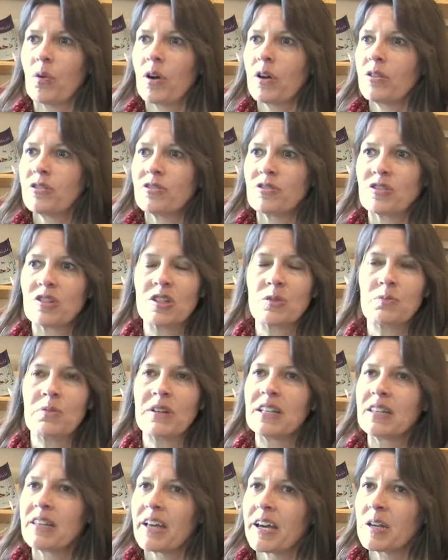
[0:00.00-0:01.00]
There's just
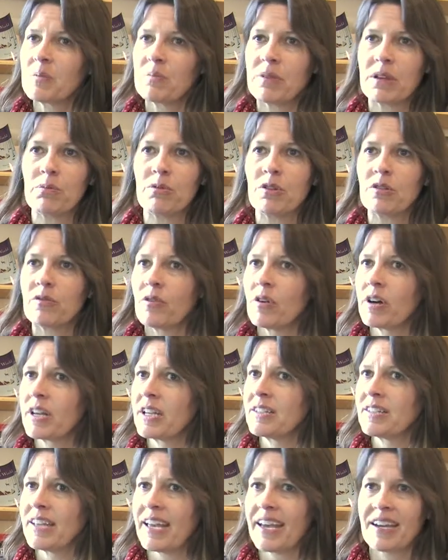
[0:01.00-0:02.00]
been a lot of people who've wanted to